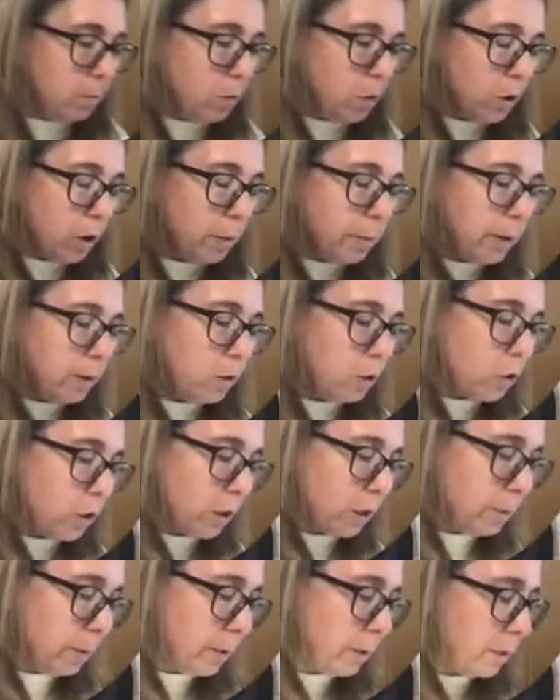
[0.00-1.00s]
Ornamental
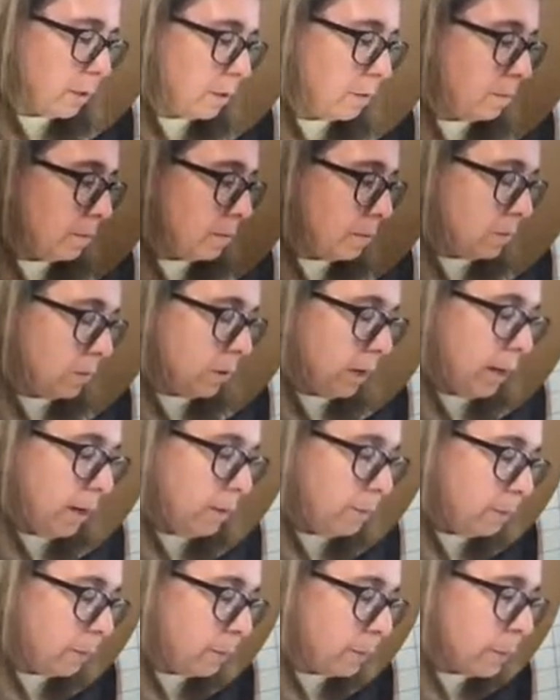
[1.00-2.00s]
Christmas,
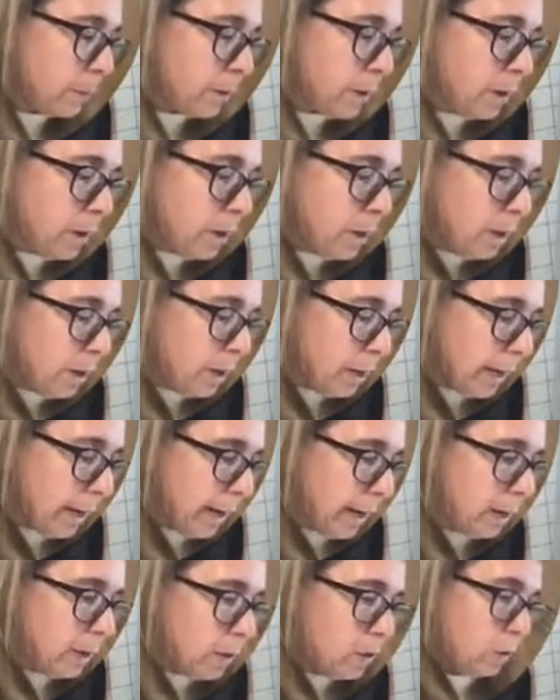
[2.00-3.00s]
right?
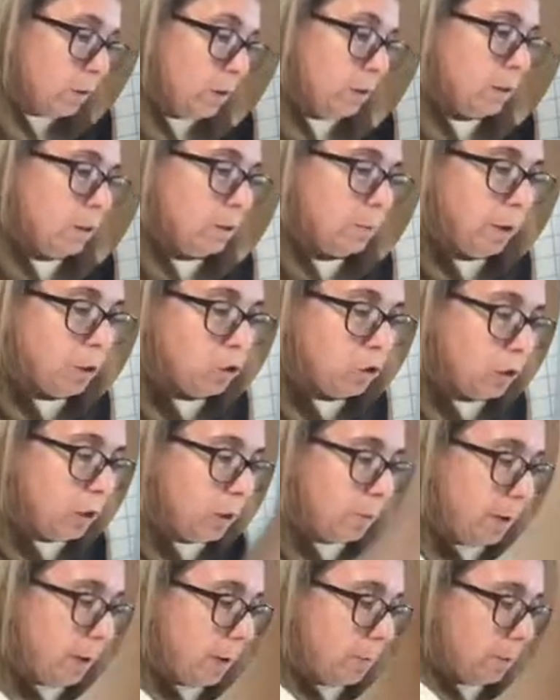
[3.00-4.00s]
Okay, so this is
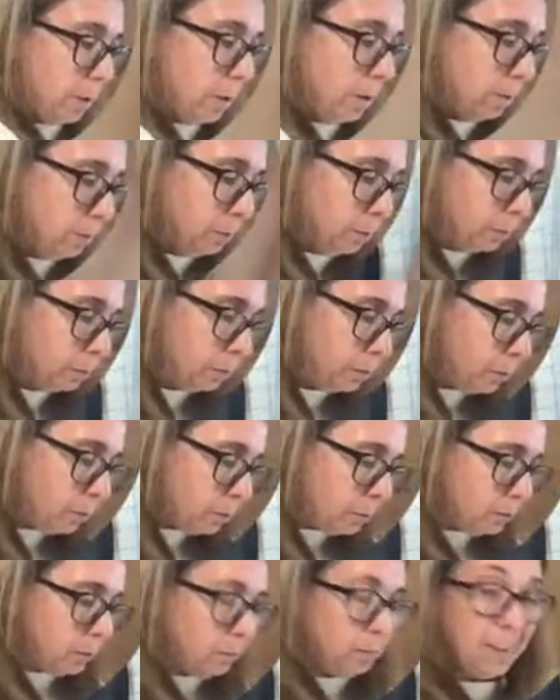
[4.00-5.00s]
specialty paper.
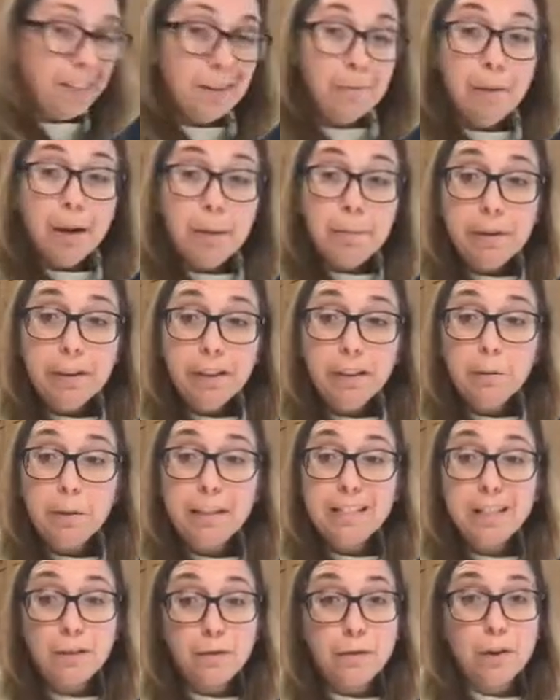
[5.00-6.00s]
Might be a little
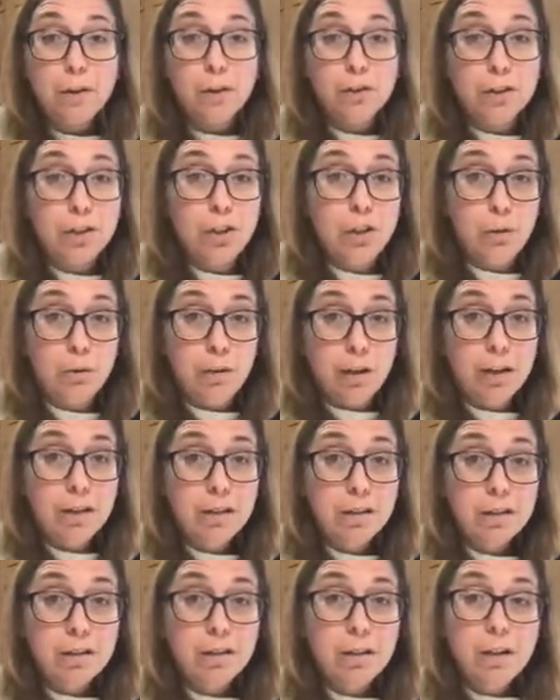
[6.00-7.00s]
bit difficult to do
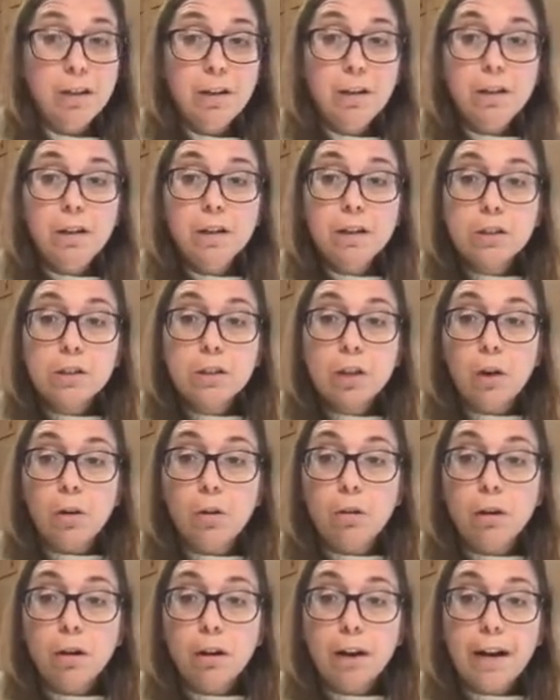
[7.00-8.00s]
this.
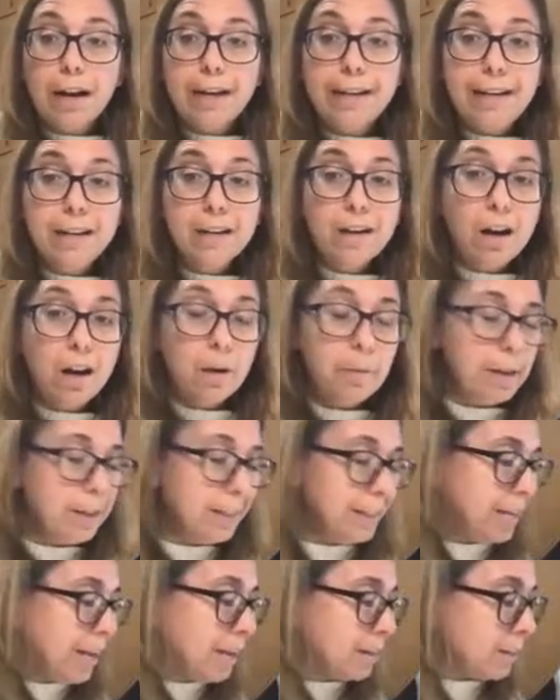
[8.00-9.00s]
So I need
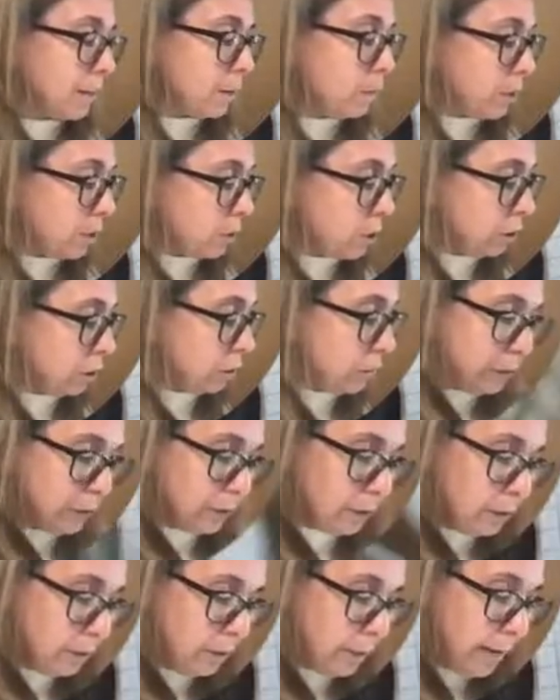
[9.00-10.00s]
comments. Yes, I want to
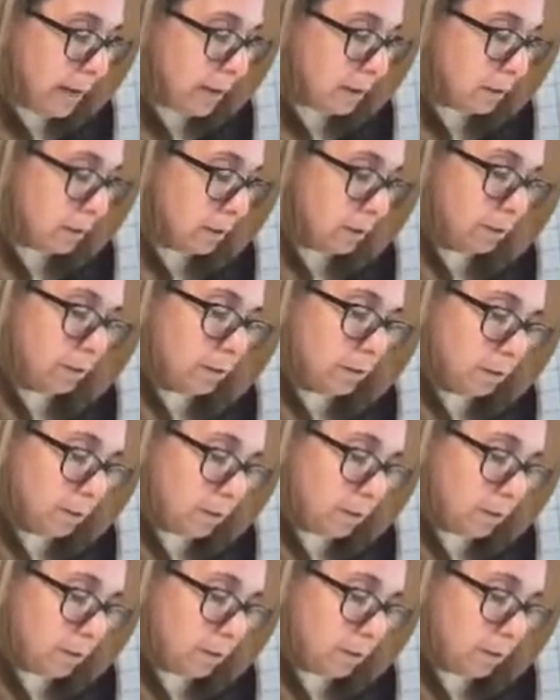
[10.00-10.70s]
learn. Yes.